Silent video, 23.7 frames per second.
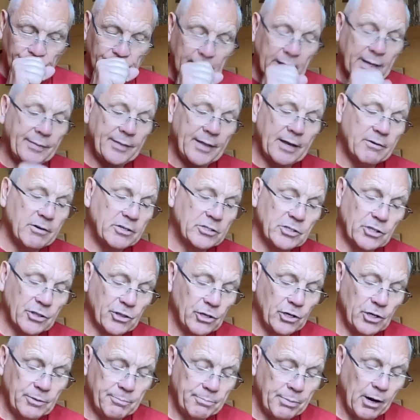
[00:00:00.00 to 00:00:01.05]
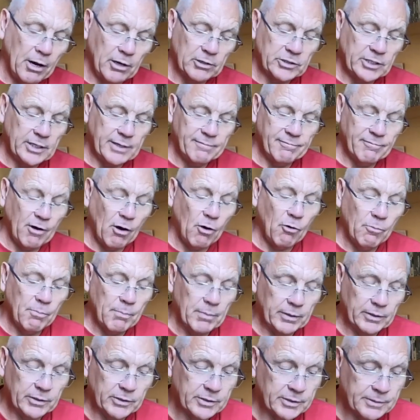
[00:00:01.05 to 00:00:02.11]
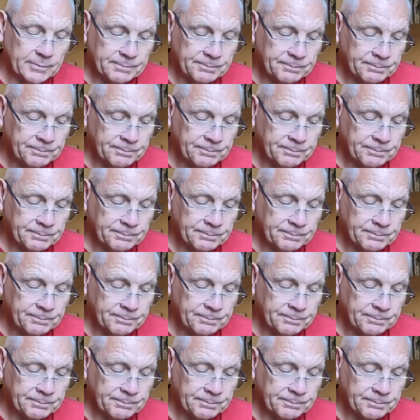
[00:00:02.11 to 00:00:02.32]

And there is a third party involvement.